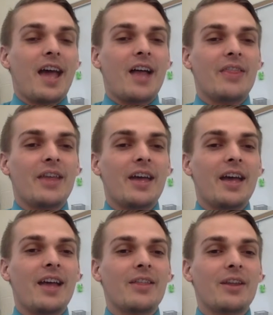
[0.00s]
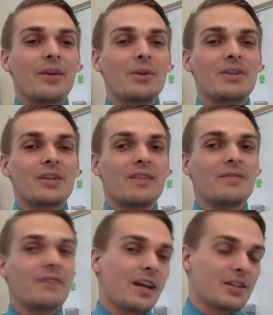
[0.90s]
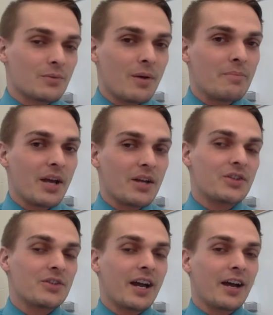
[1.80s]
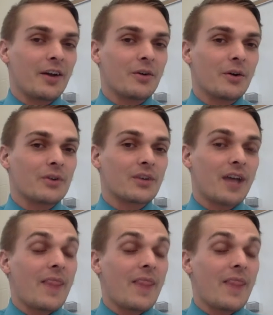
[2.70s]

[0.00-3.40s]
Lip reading: And then there was the advanced web page design course.